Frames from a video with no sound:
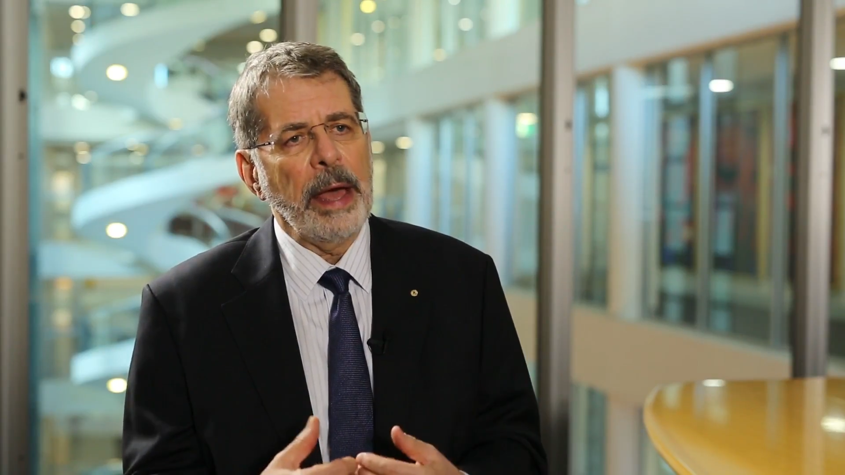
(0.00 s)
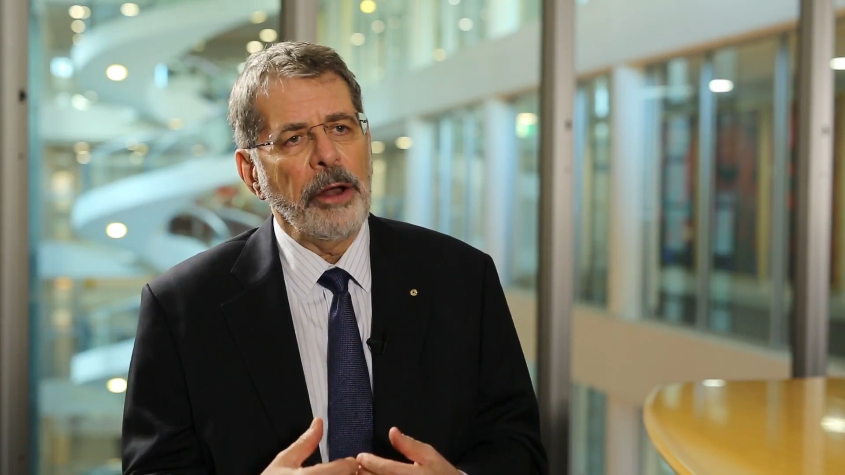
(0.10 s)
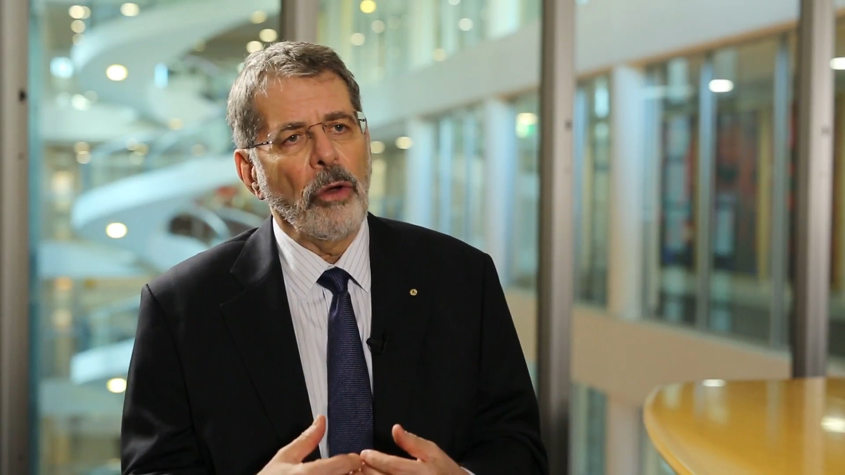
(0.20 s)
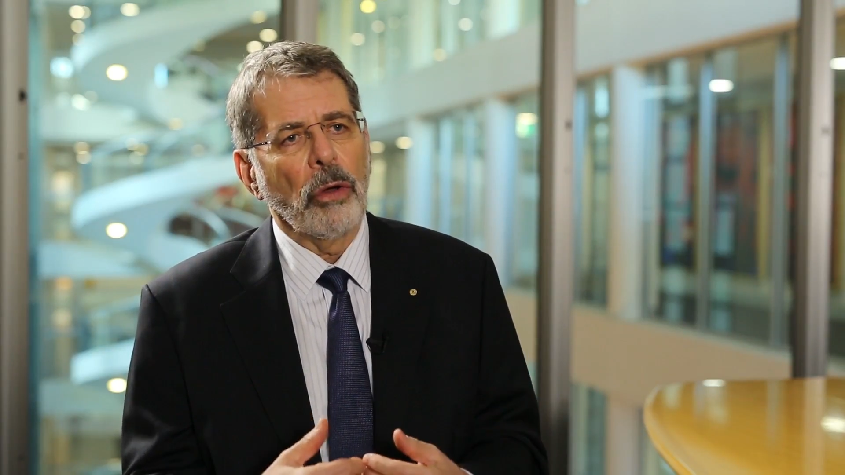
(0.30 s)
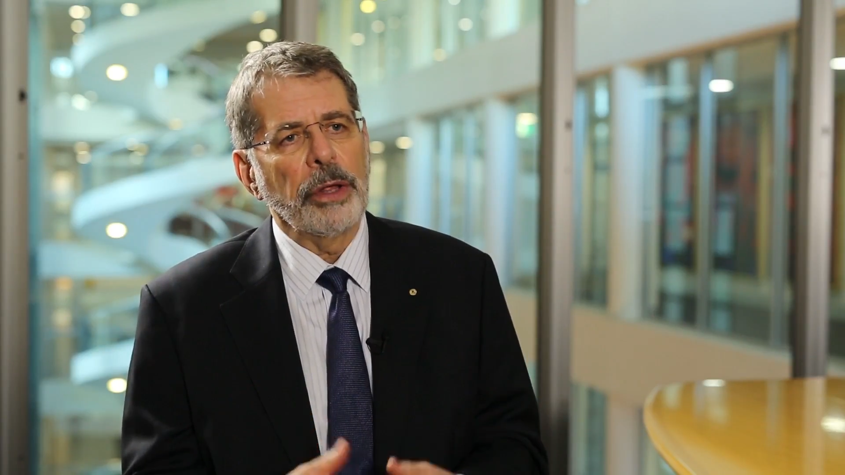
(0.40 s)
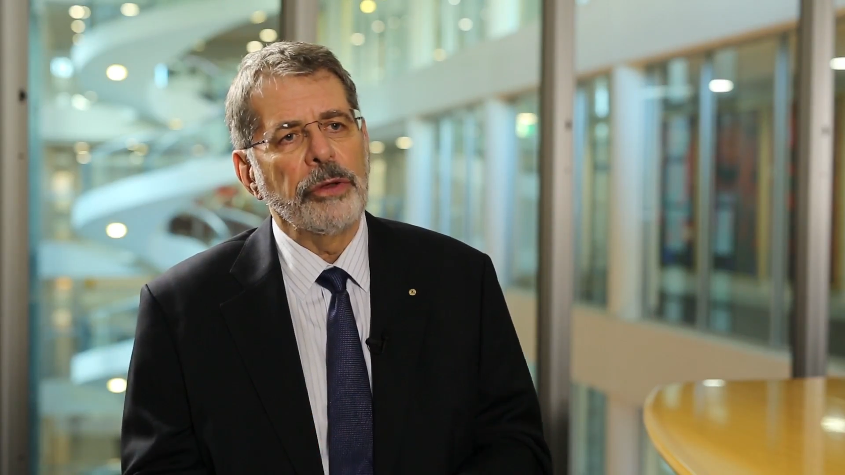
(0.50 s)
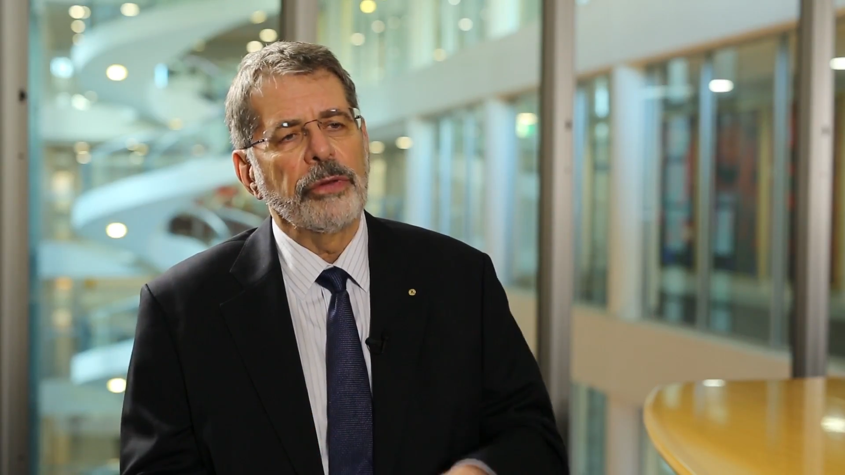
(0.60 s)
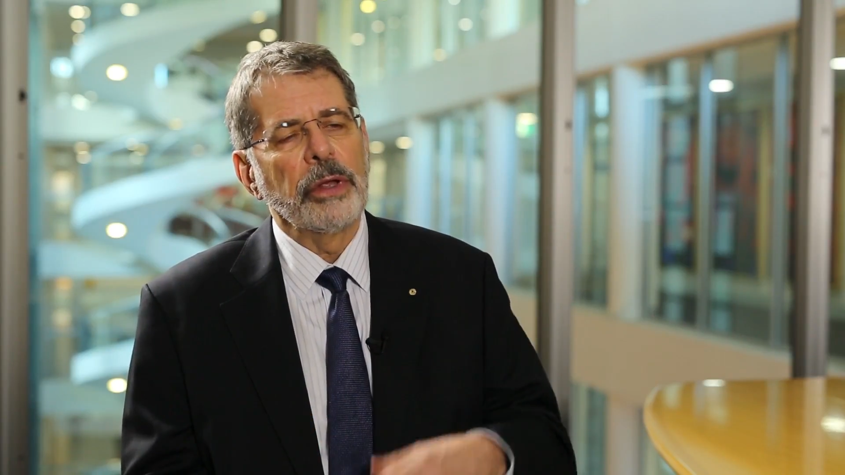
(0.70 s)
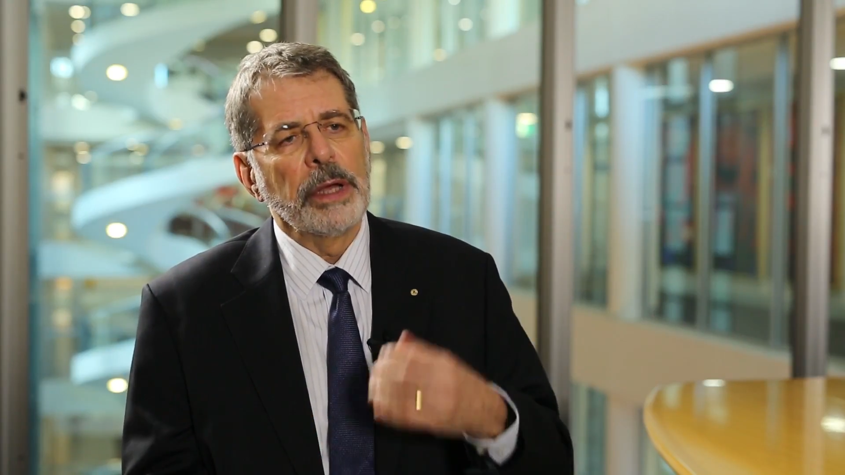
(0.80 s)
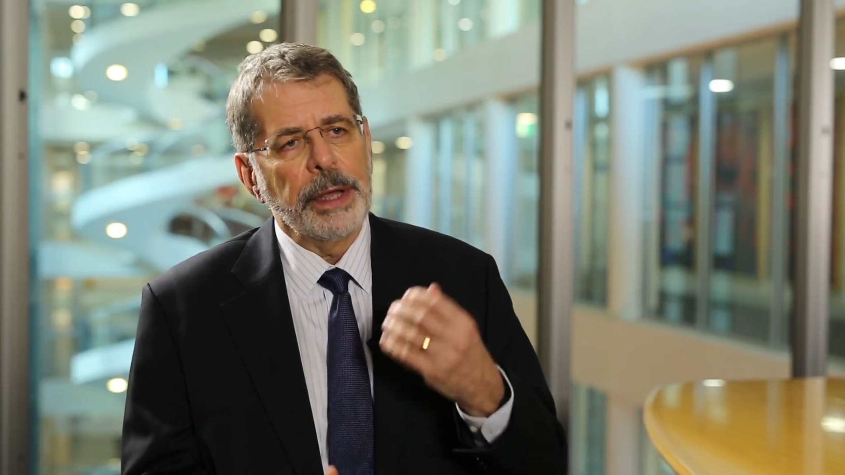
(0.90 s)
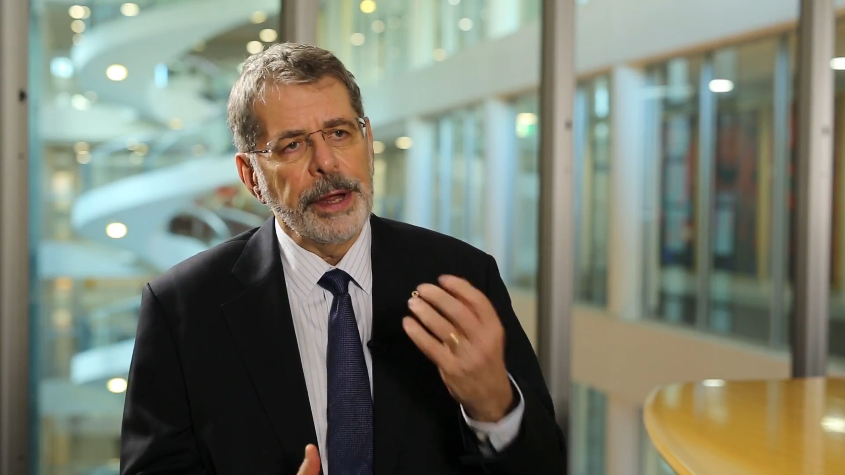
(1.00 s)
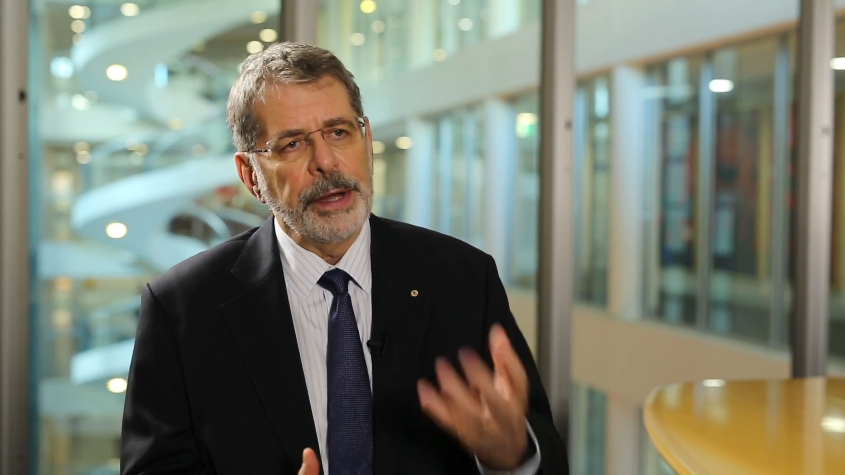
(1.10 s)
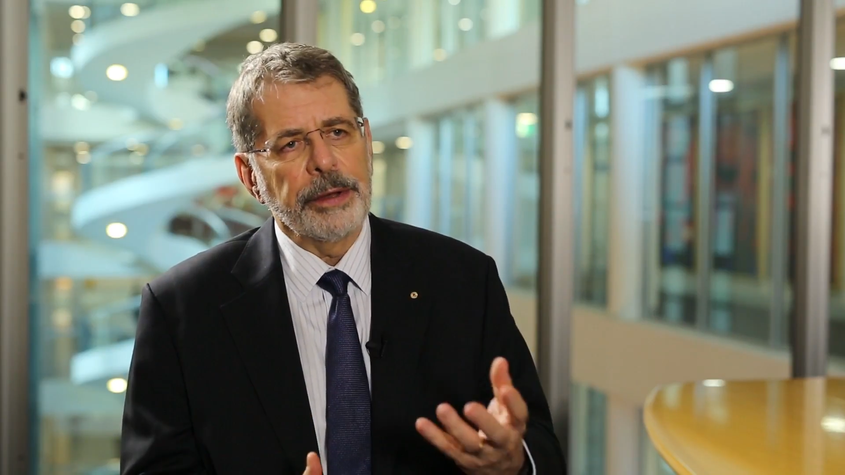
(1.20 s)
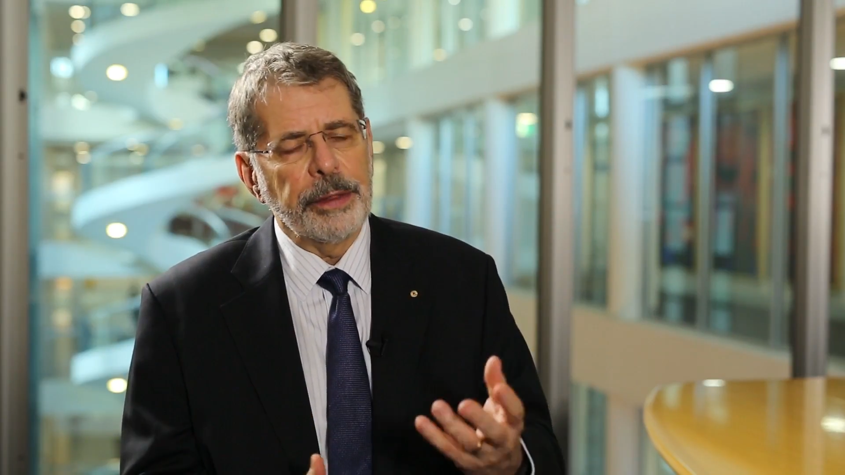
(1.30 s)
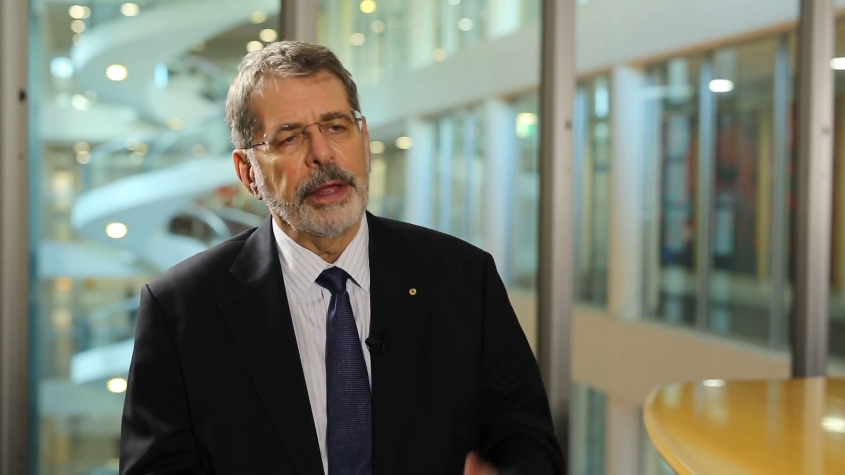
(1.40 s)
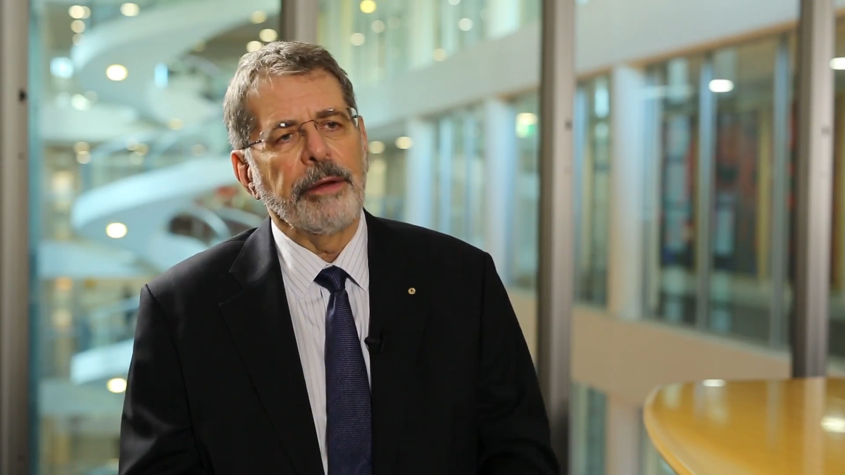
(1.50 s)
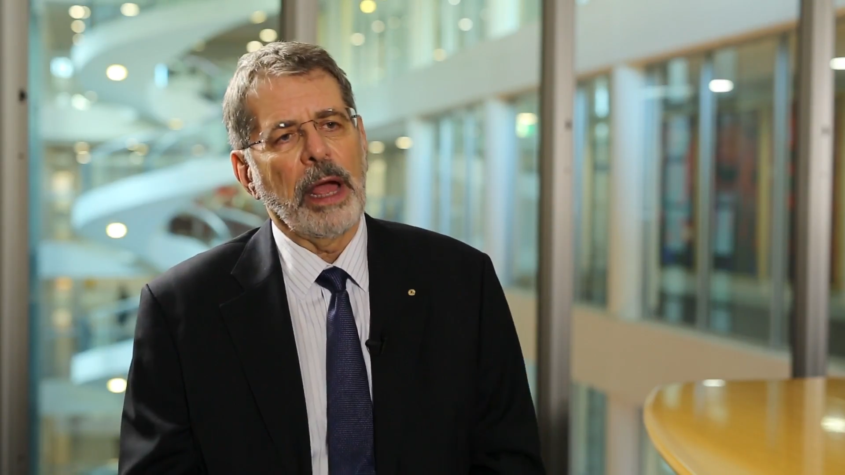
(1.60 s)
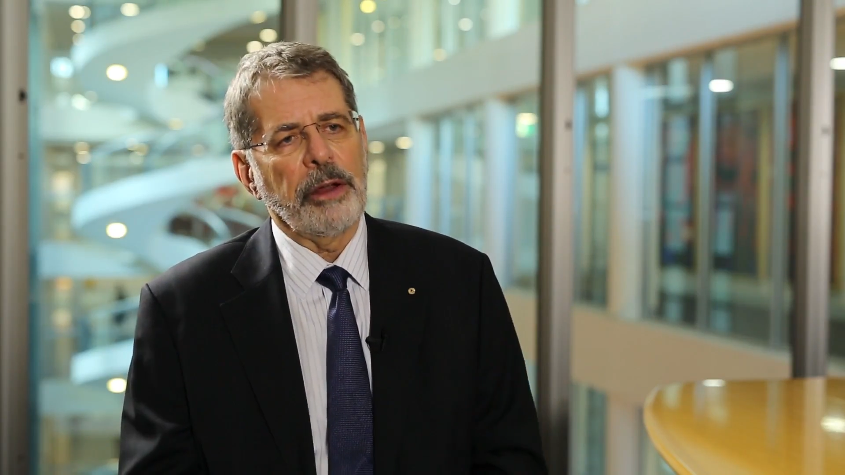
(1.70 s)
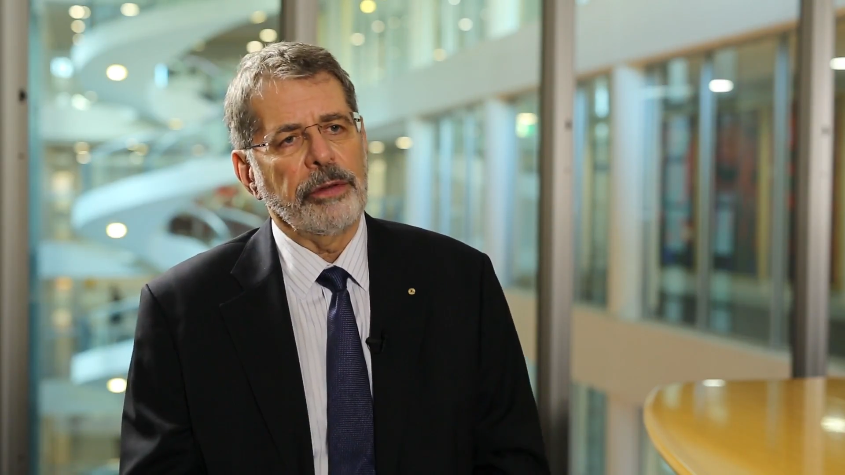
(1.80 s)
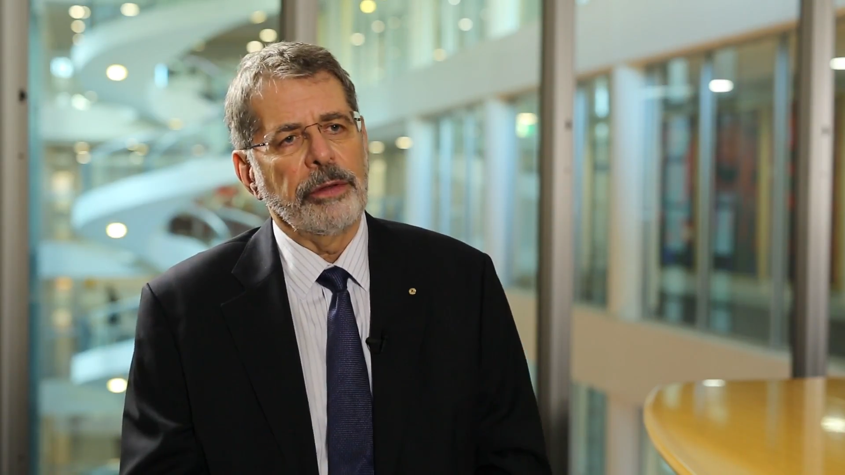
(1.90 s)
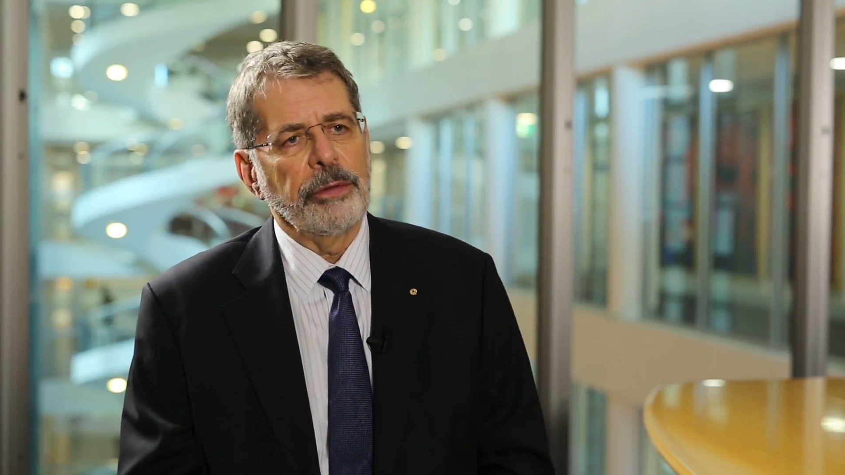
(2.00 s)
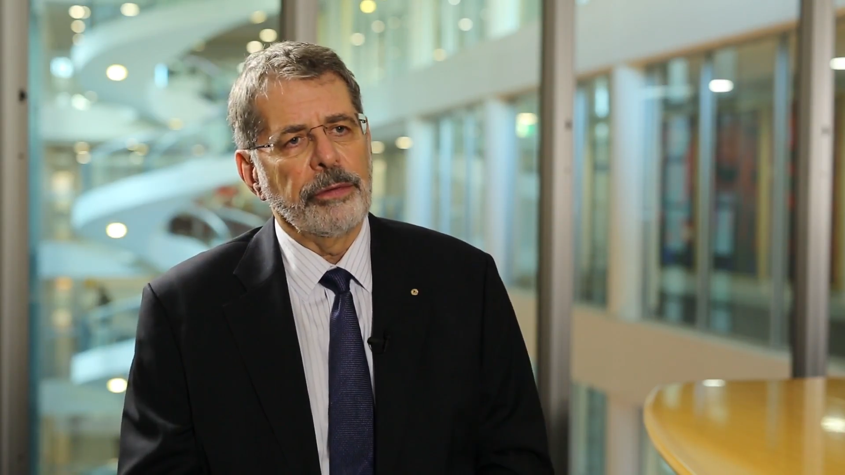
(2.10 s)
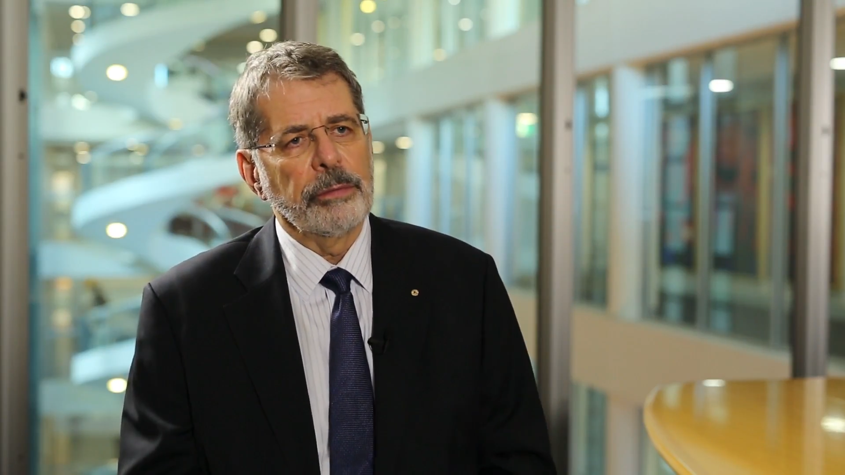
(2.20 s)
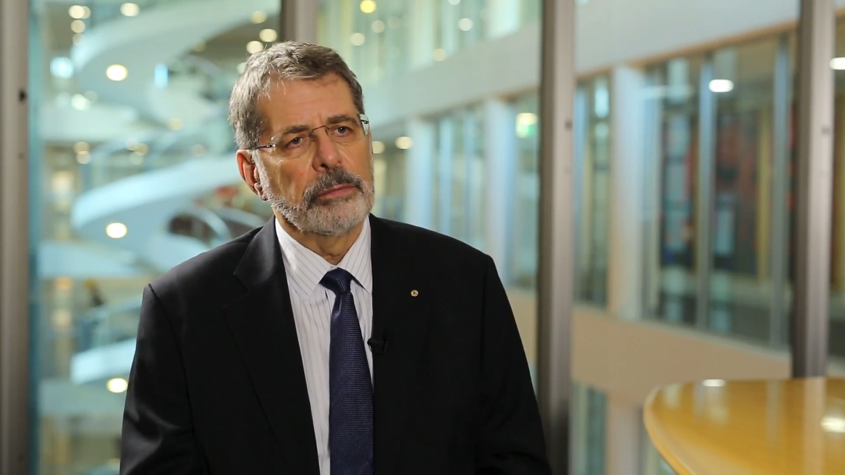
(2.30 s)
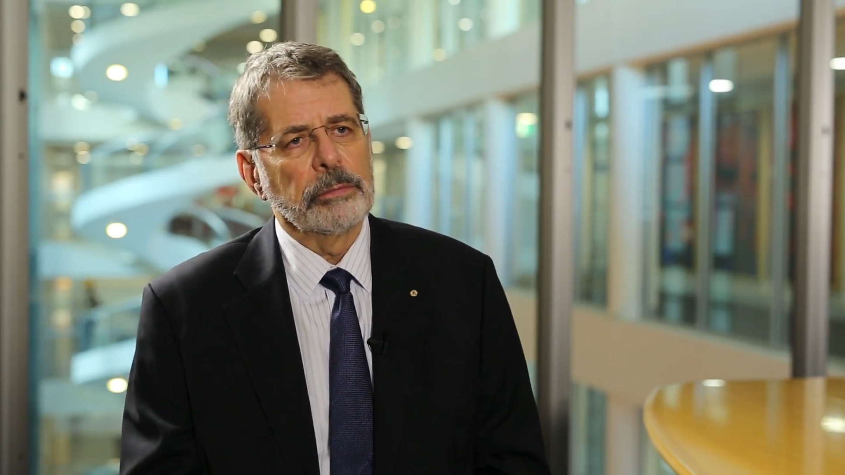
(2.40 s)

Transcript: our knowledge into their actions.